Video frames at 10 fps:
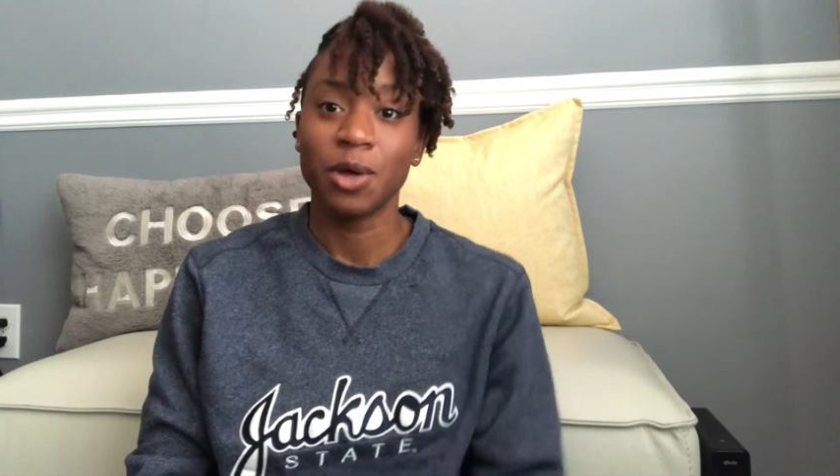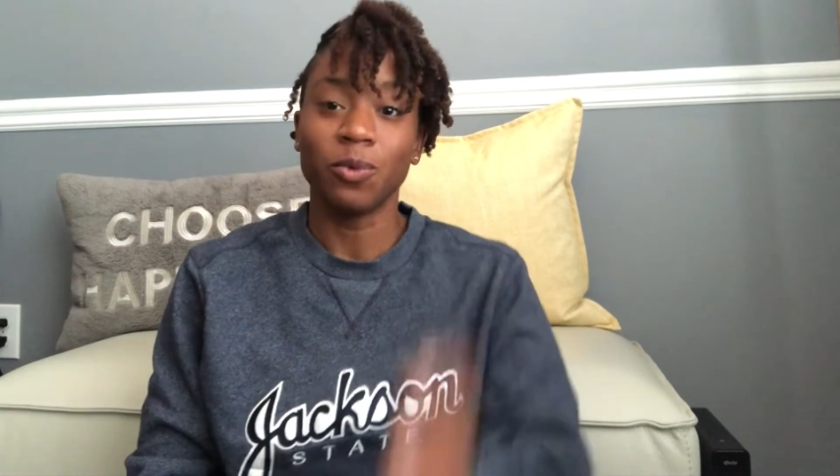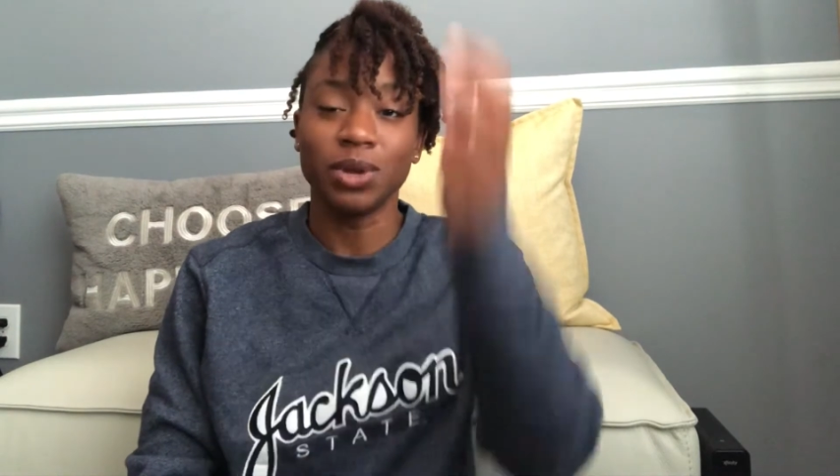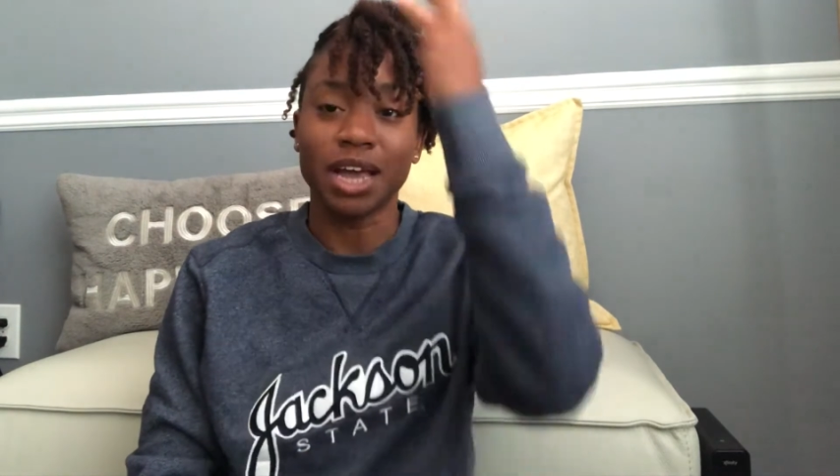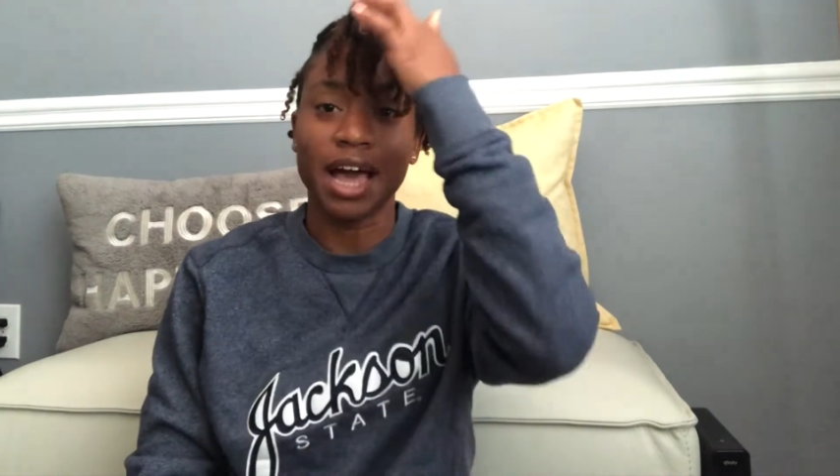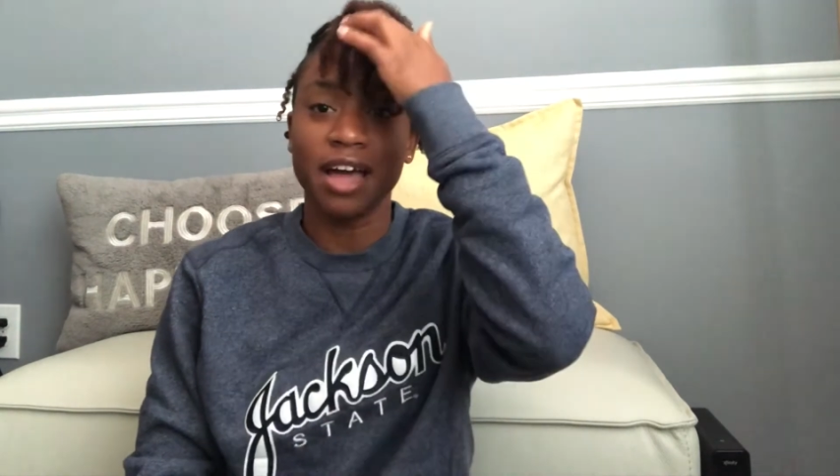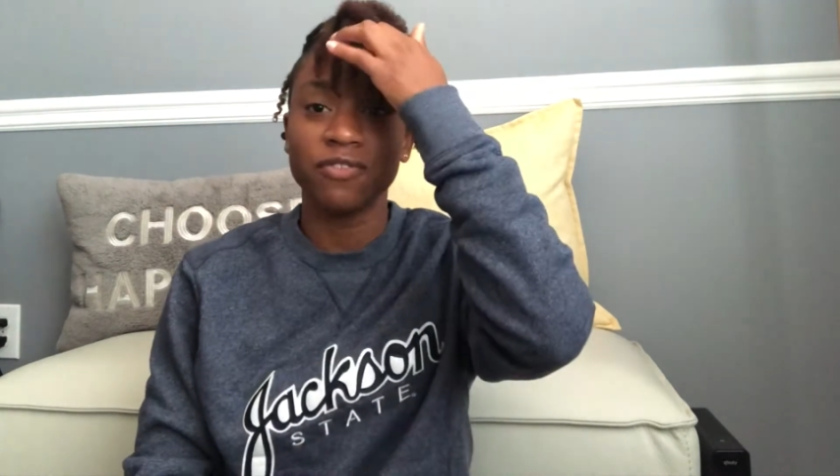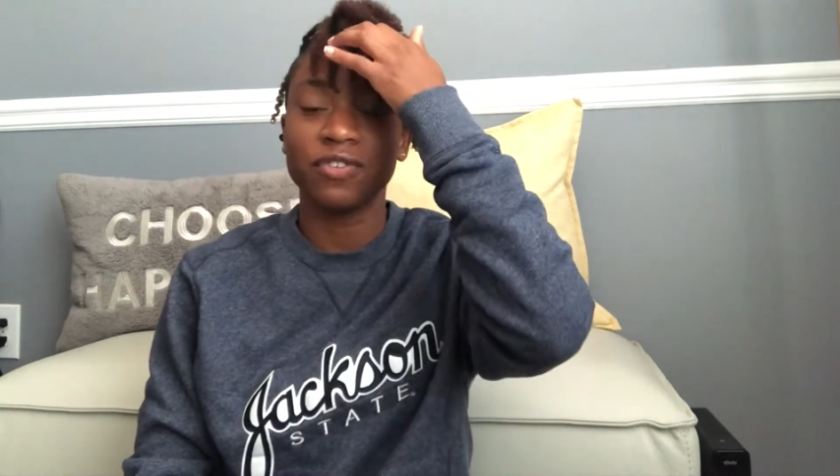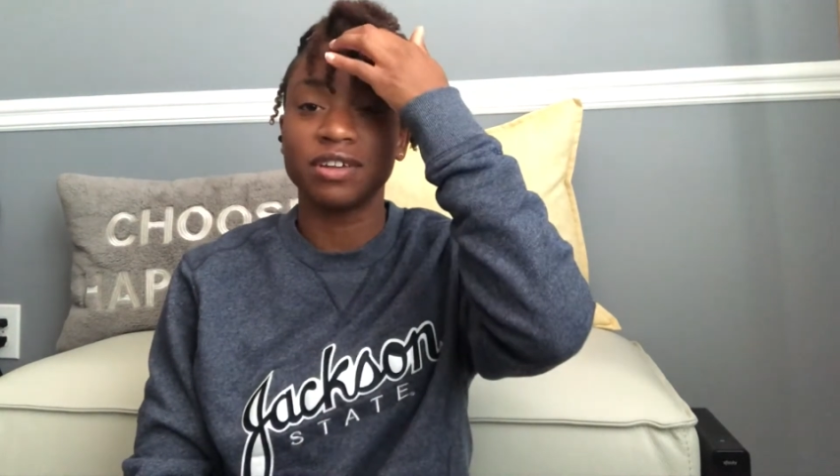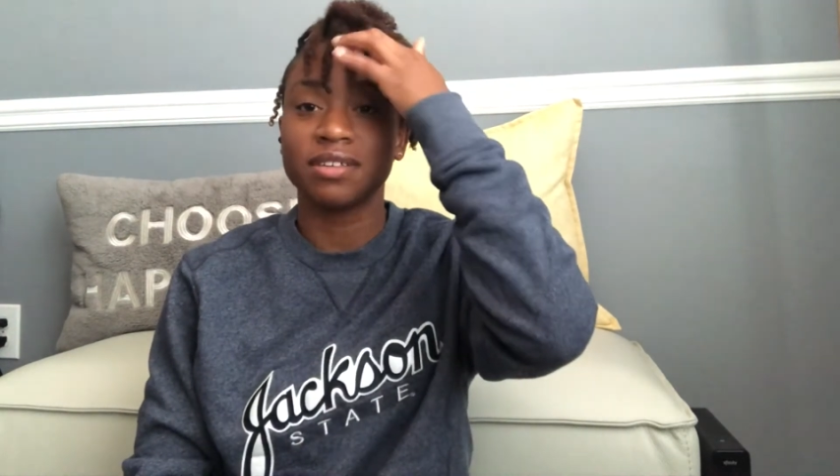When I
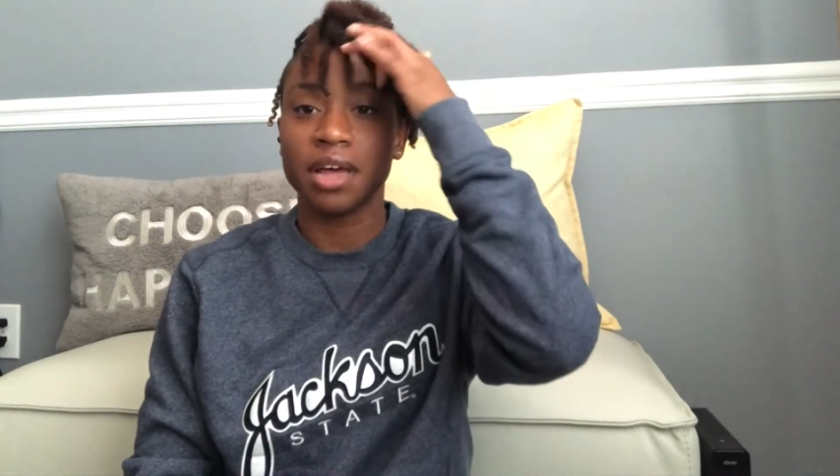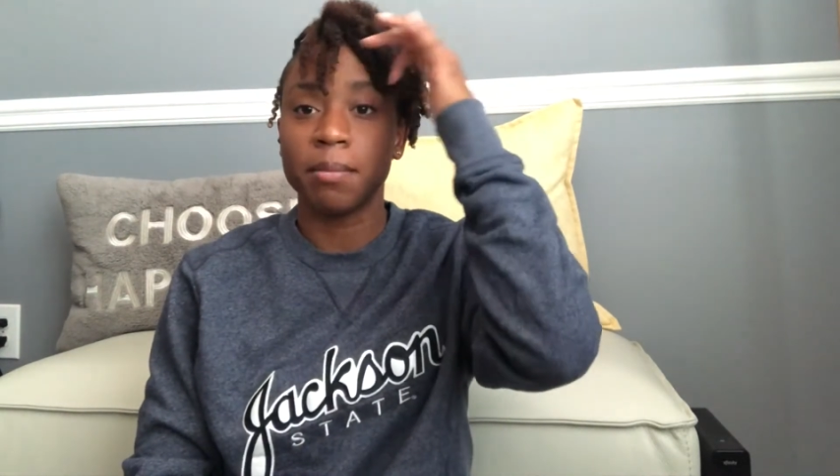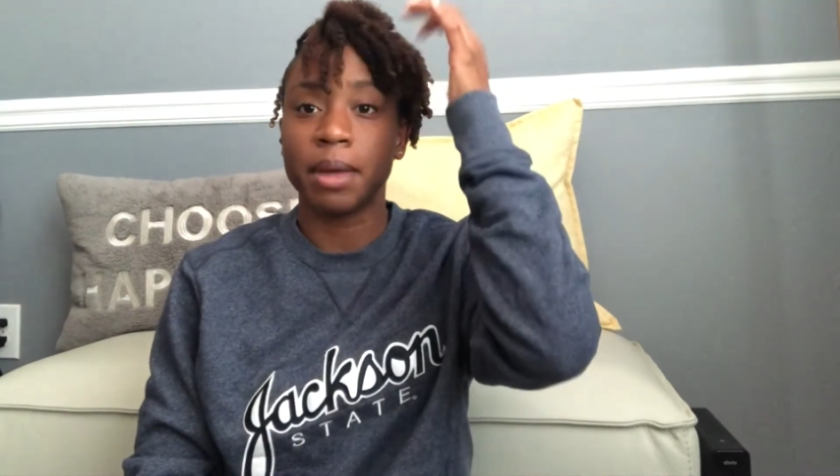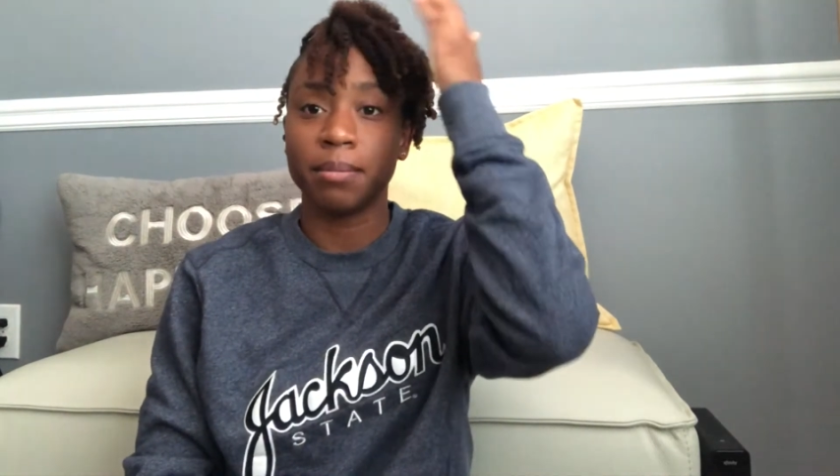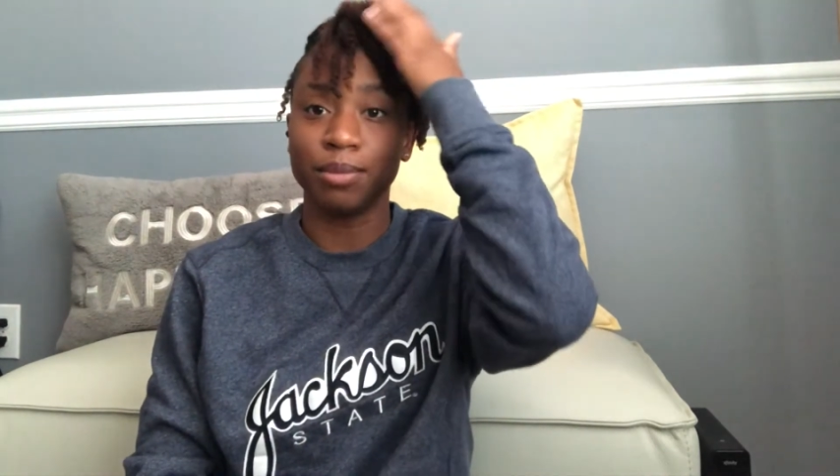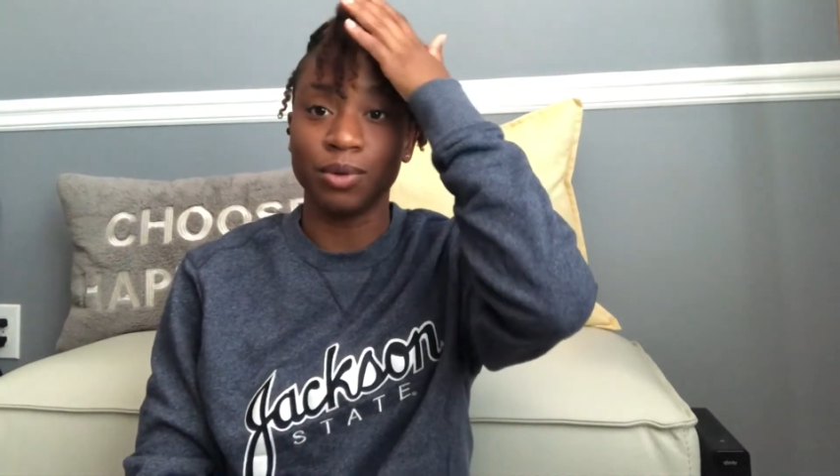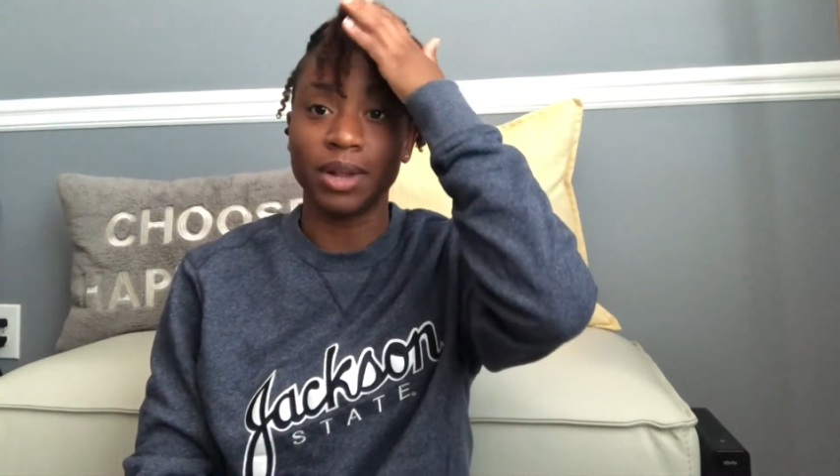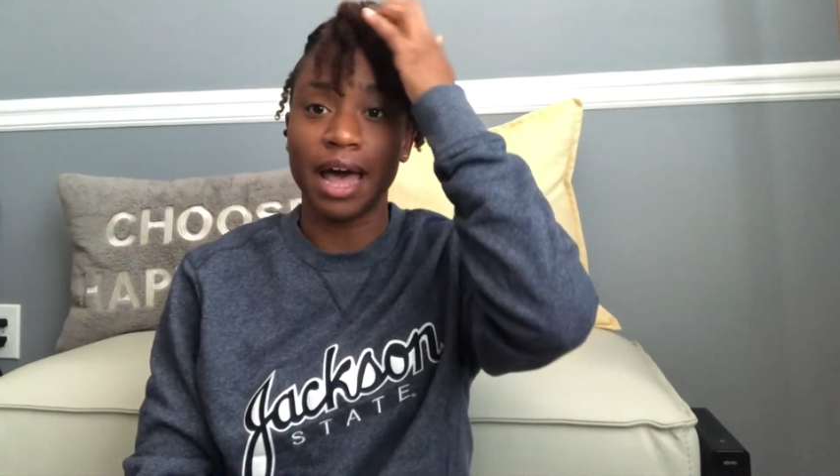first got my boot,